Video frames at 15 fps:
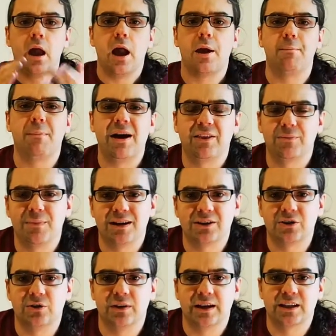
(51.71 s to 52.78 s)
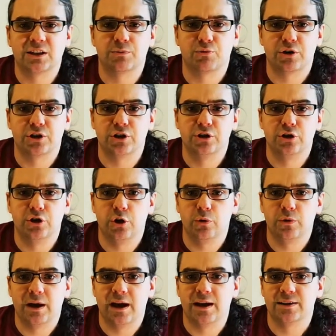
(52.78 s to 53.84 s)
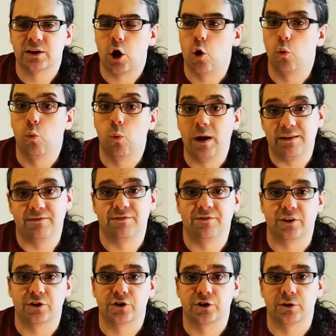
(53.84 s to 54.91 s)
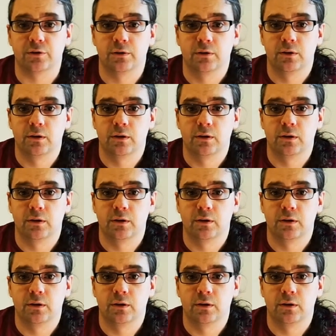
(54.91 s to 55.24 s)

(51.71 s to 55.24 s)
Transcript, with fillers: a mathematical expression known as a wave function.